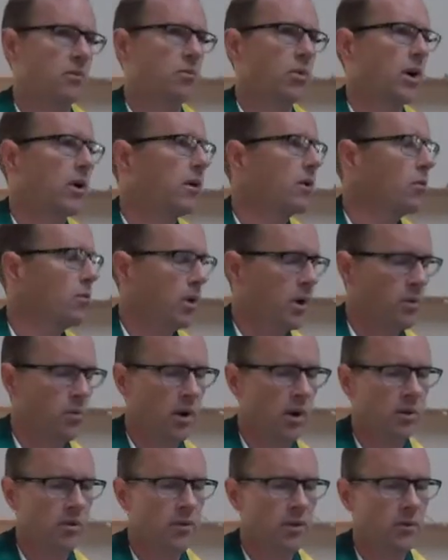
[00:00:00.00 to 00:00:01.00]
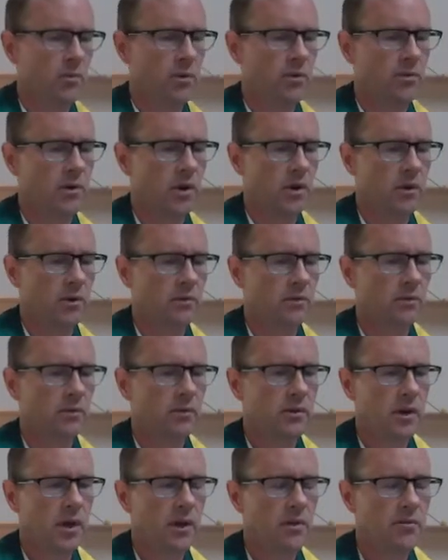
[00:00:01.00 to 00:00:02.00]
We're wealthy. We've got
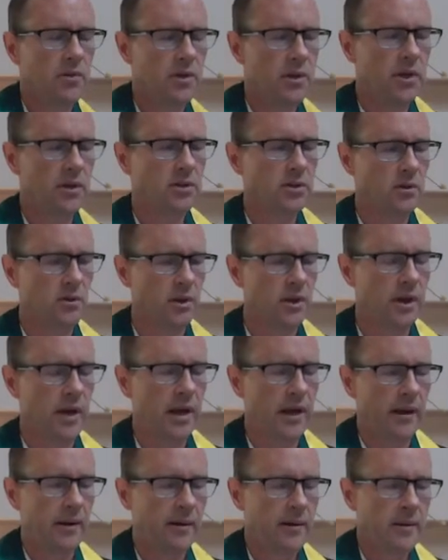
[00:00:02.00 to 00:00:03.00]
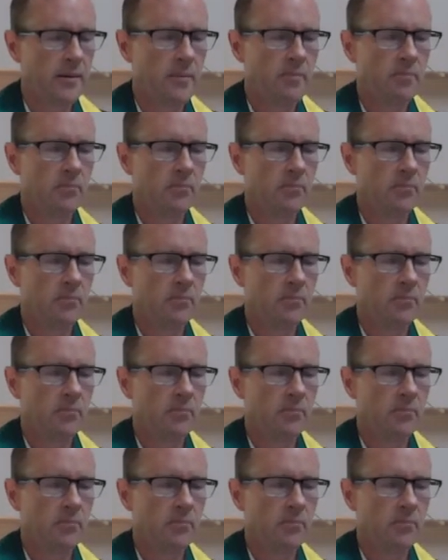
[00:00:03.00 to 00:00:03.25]
everything sorted out.